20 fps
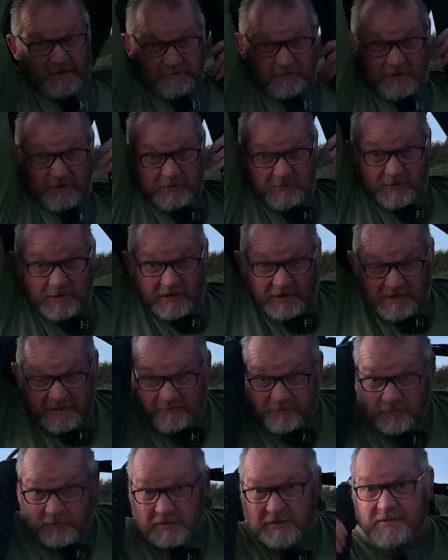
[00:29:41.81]
don't really want to
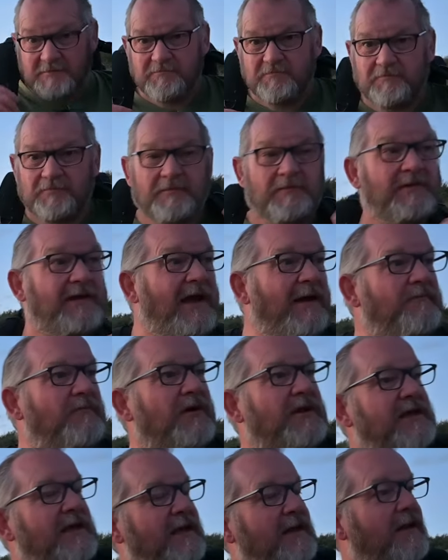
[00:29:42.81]
leave all this
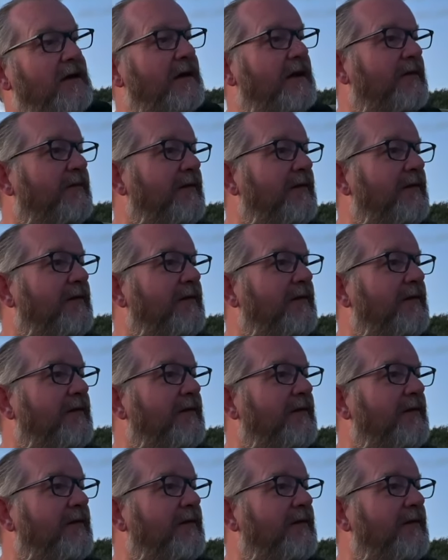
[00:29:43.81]
camera kit lying